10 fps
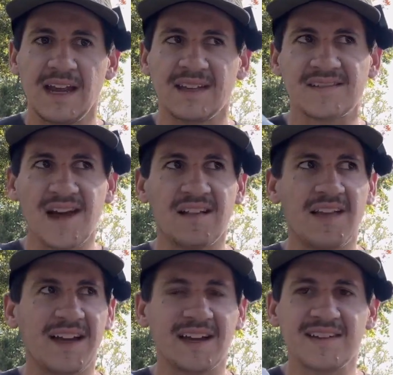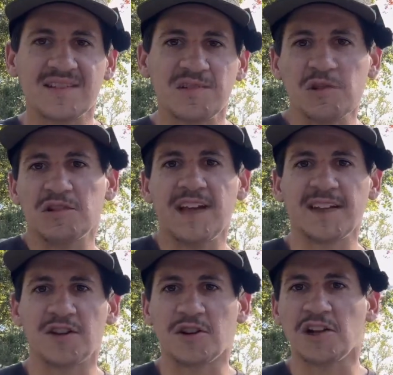It's not like, it doesn't look
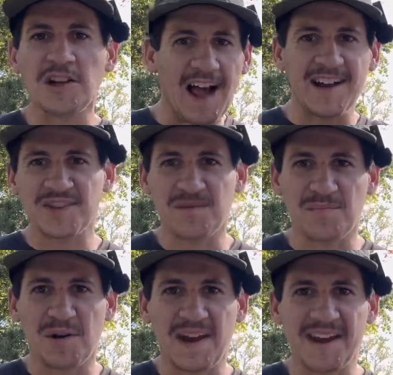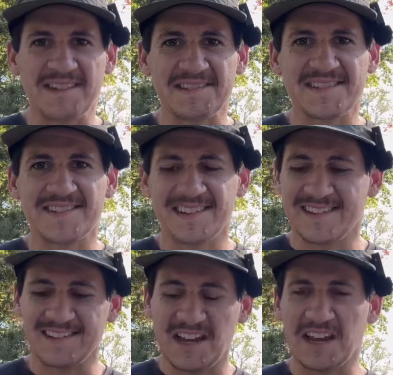like you're clashing brands
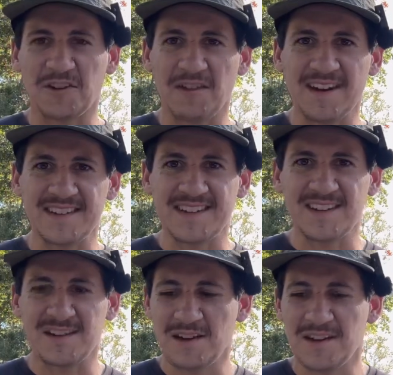like crazy.